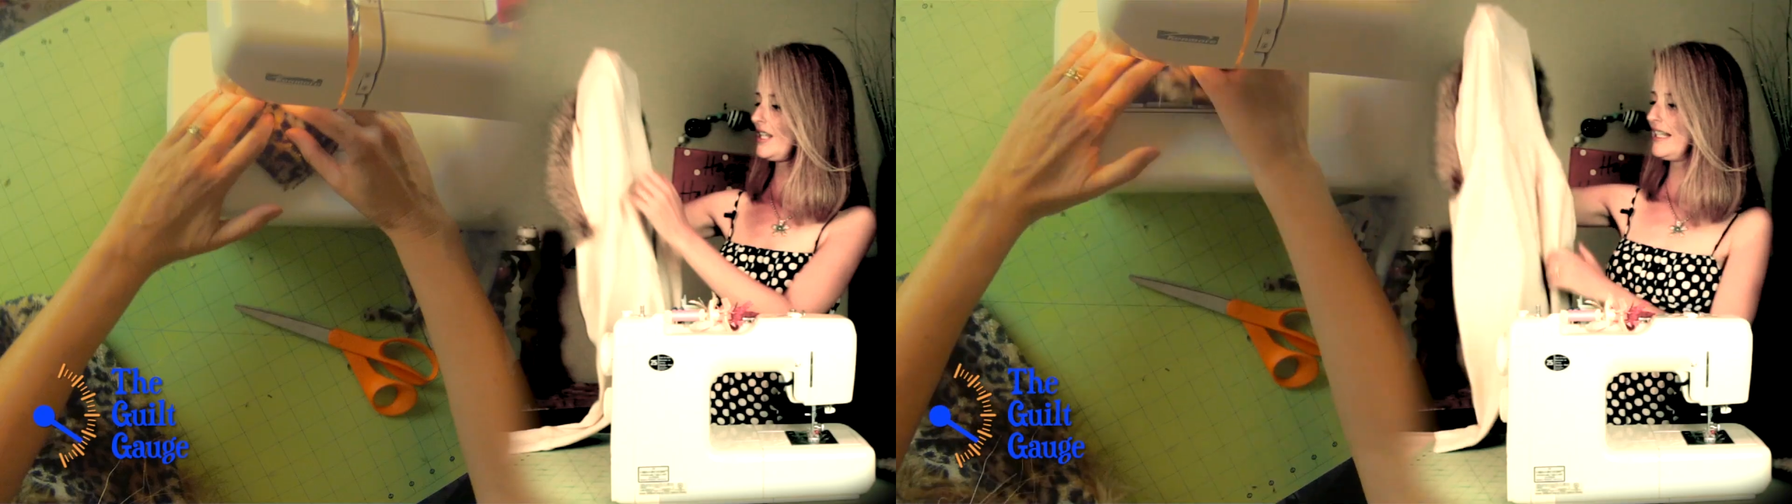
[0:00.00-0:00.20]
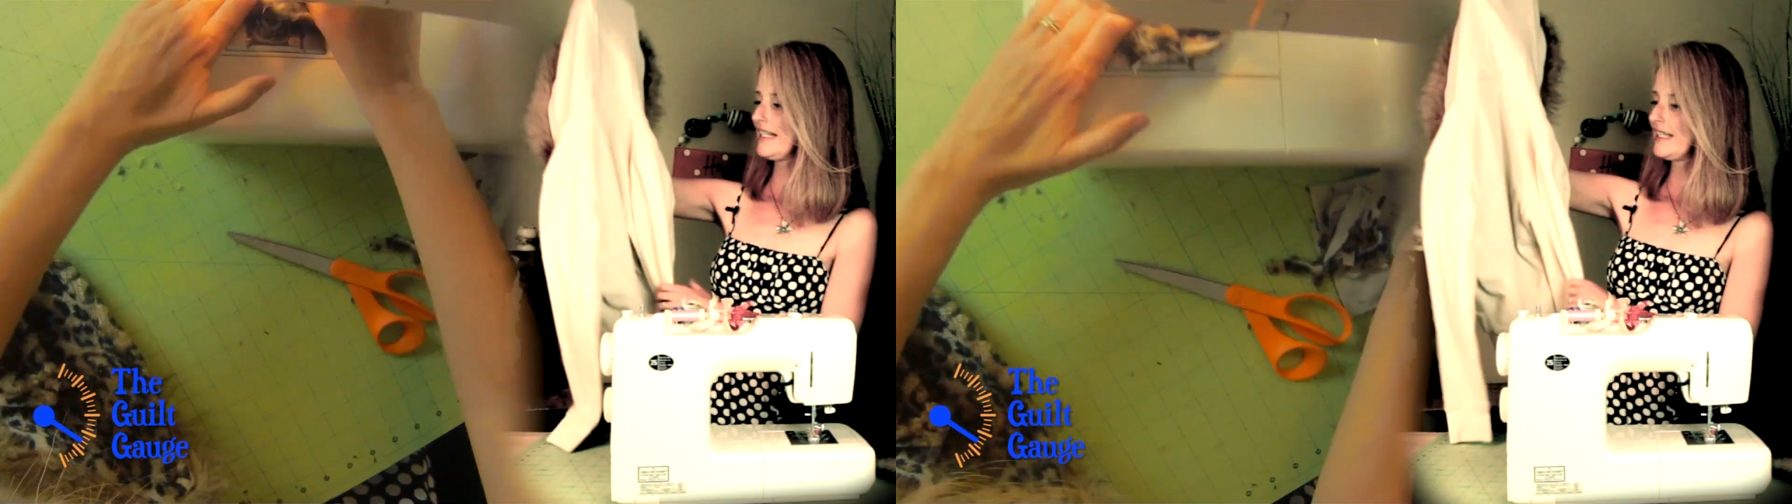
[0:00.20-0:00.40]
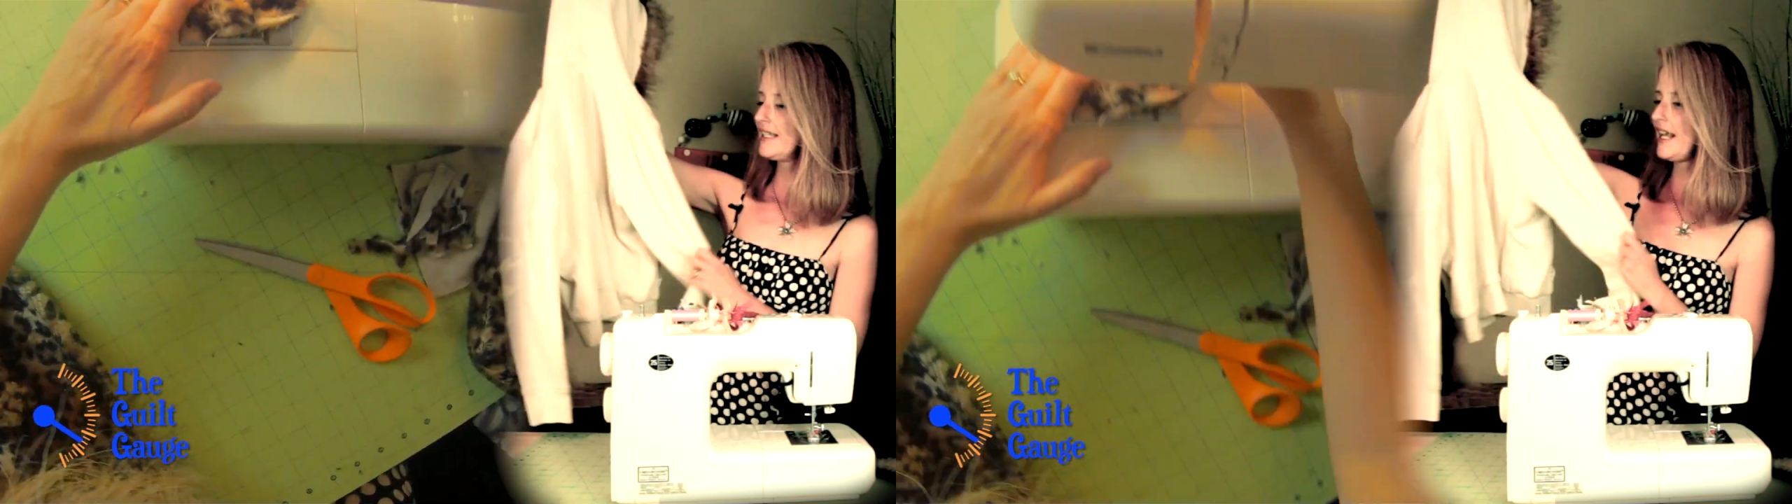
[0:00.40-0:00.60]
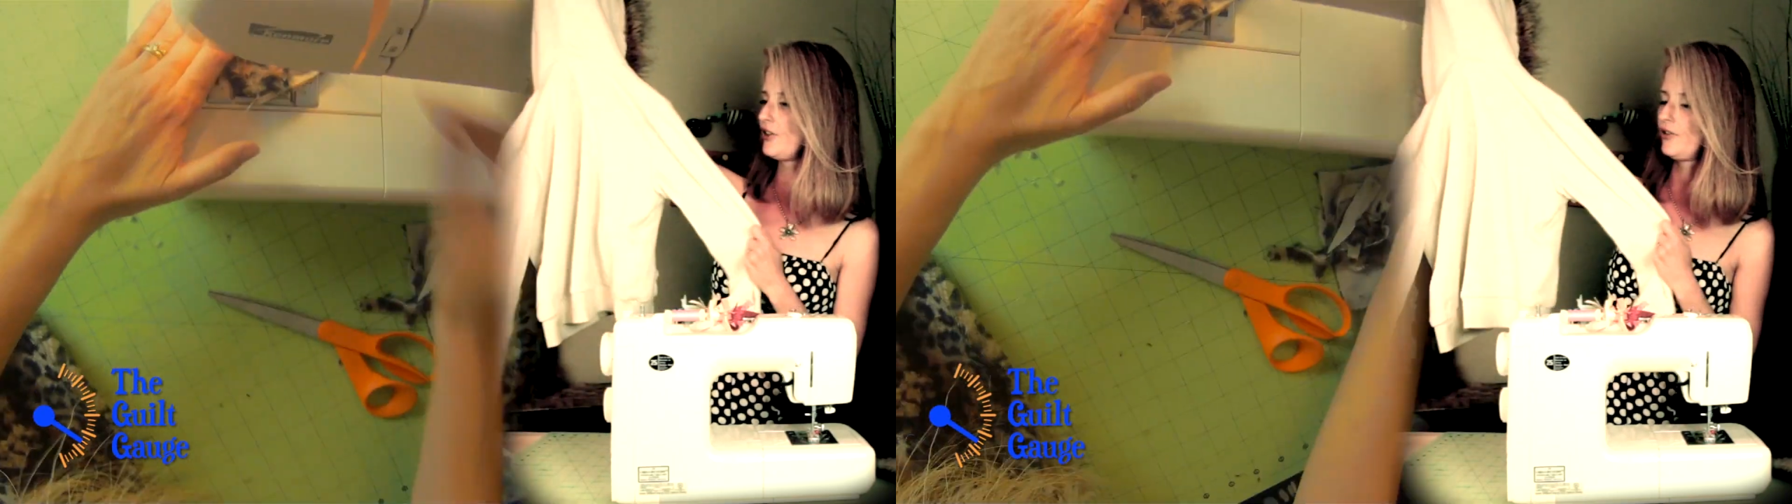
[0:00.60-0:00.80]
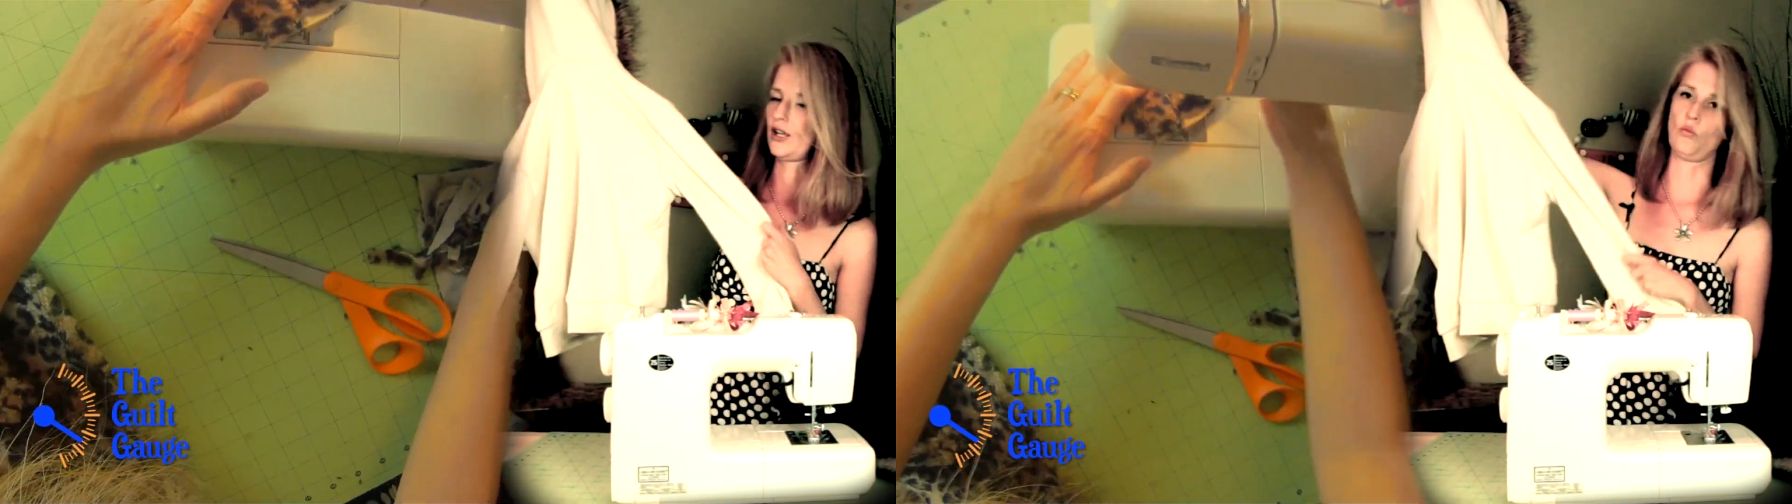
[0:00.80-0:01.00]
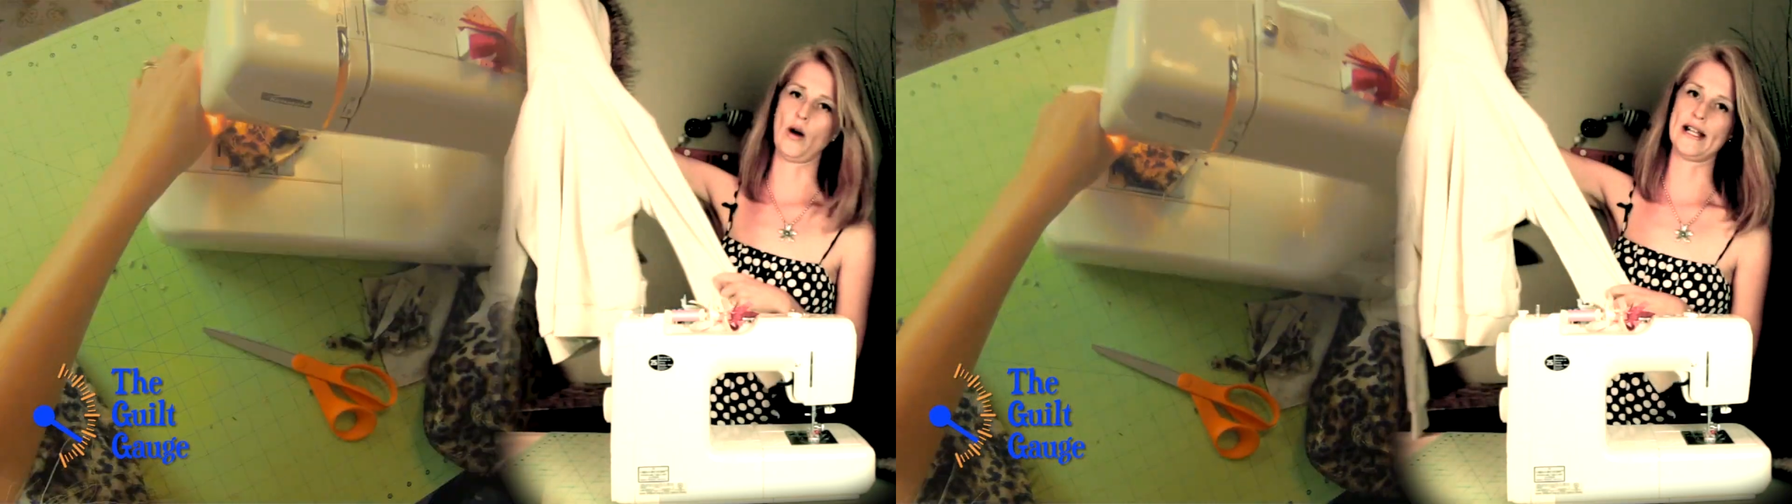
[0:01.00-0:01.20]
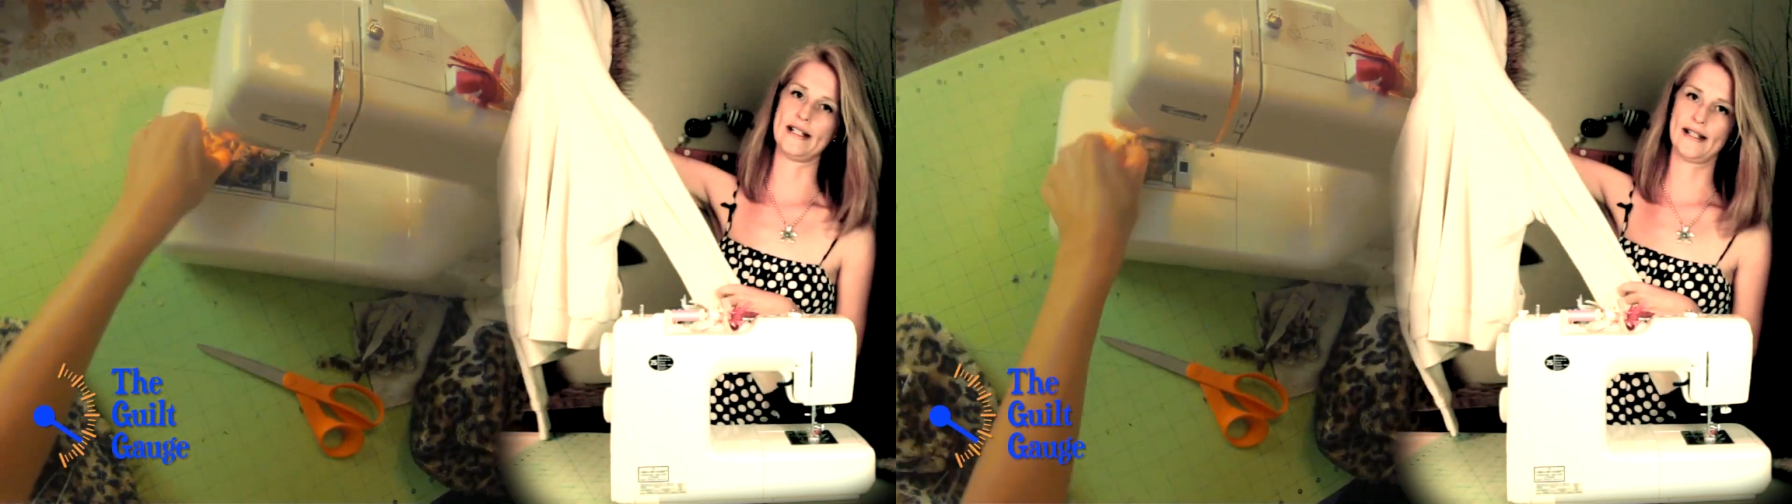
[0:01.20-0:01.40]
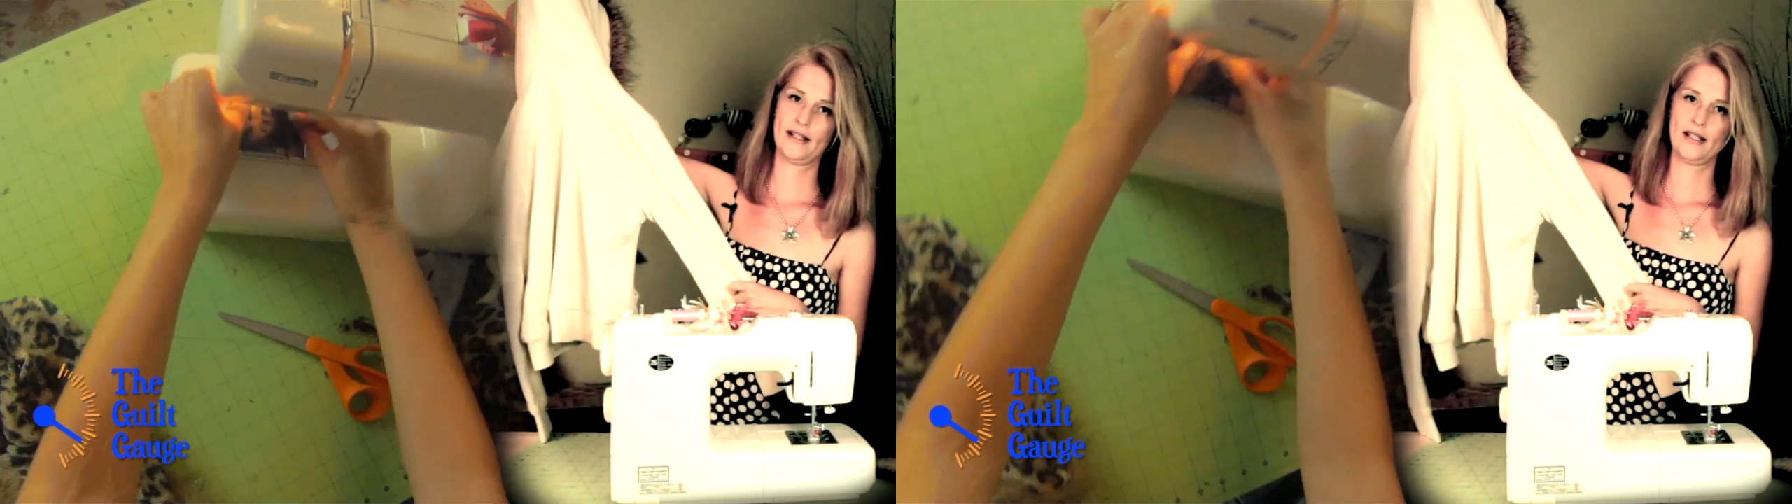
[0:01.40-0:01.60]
This is another like white